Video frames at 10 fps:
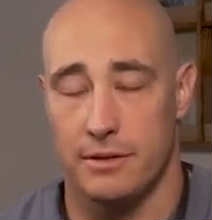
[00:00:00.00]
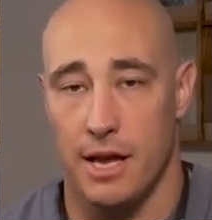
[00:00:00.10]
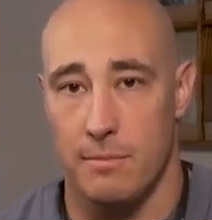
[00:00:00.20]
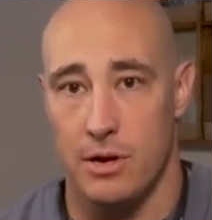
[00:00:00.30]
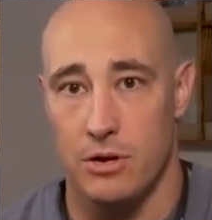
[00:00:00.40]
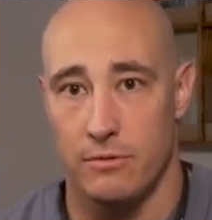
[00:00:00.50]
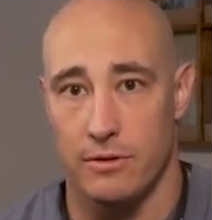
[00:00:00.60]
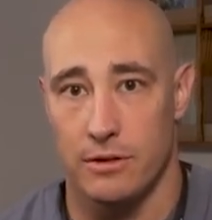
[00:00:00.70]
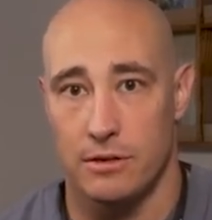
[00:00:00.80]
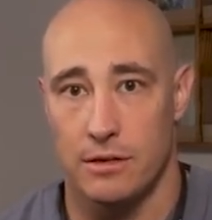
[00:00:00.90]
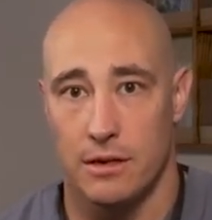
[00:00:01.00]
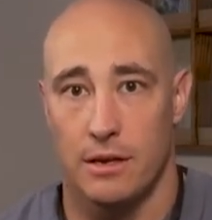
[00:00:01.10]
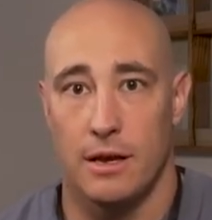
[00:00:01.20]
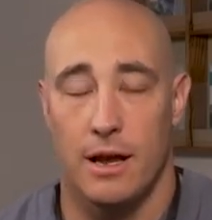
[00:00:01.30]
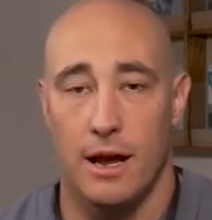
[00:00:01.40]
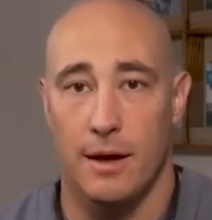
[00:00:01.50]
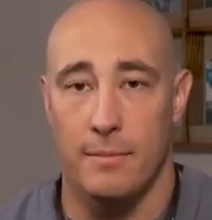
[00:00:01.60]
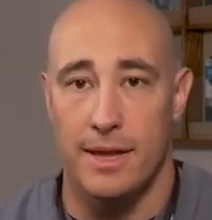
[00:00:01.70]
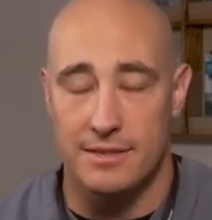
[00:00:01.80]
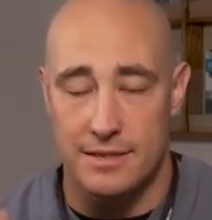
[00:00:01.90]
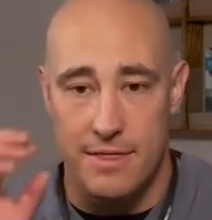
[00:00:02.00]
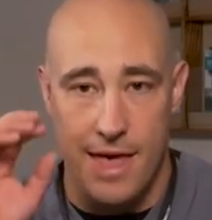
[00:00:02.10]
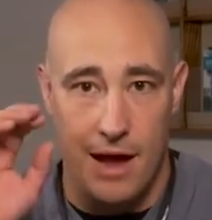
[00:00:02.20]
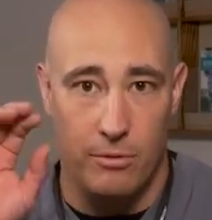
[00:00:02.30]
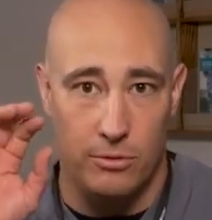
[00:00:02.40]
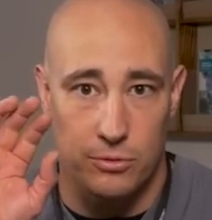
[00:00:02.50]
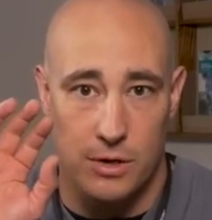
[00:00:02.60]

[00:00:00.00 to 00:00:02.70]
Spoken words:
type maneuvers, as that will